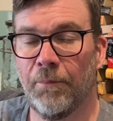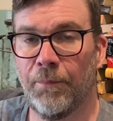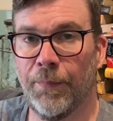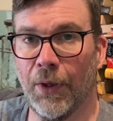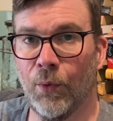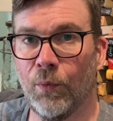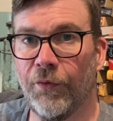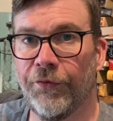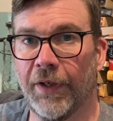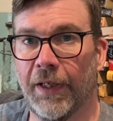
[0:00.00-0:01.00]
but
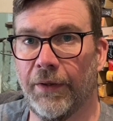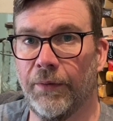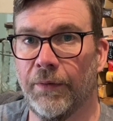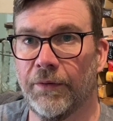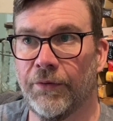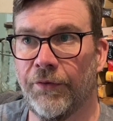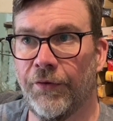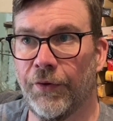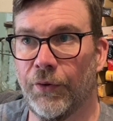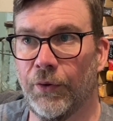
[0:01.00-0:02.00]
also
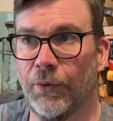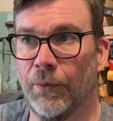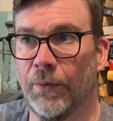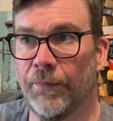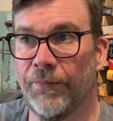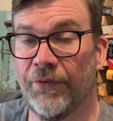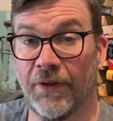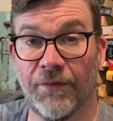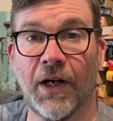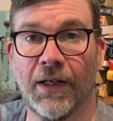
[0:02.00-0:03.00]
to
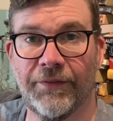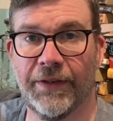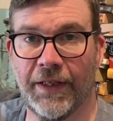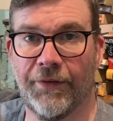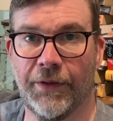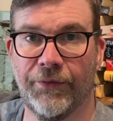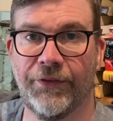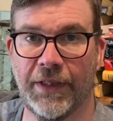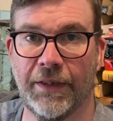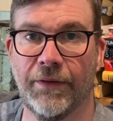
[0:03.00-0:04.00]
survive in their own
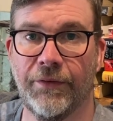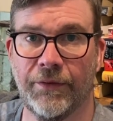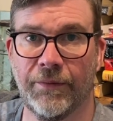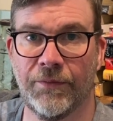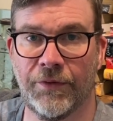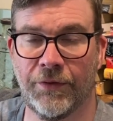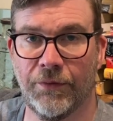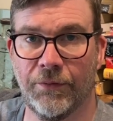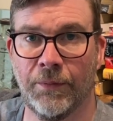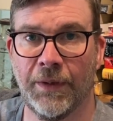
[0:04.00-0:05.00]
skins,
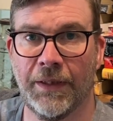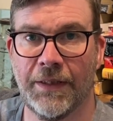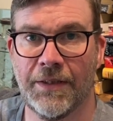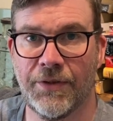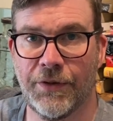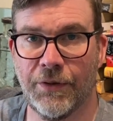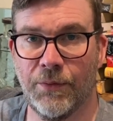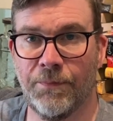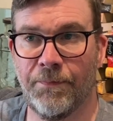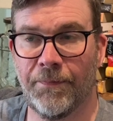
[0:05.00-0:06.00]
to
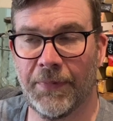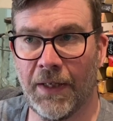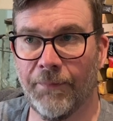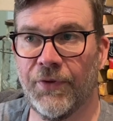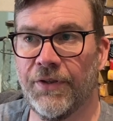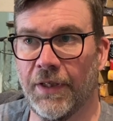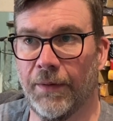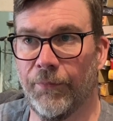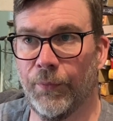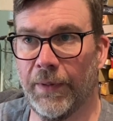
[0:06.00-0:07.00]
come to
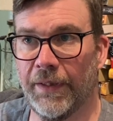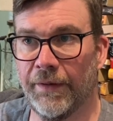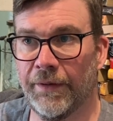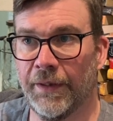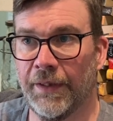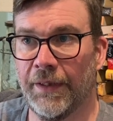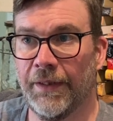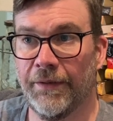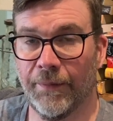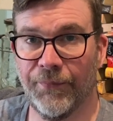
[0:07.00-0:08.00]
terms with
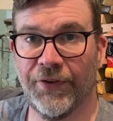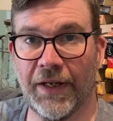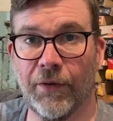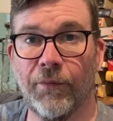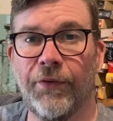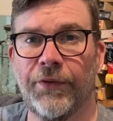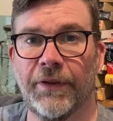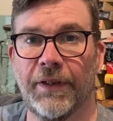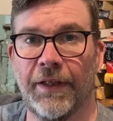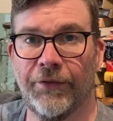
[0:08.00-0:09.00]
themselves
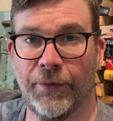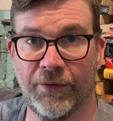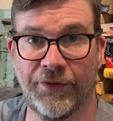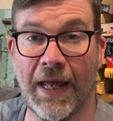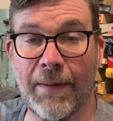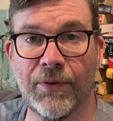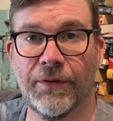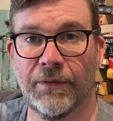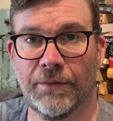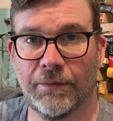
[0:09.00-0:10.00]
and to accept
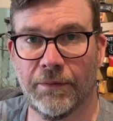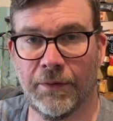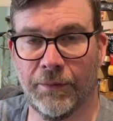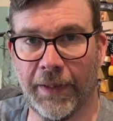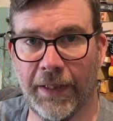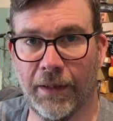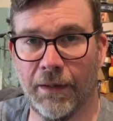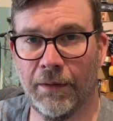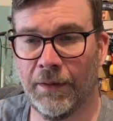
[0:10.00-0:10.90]
who they are.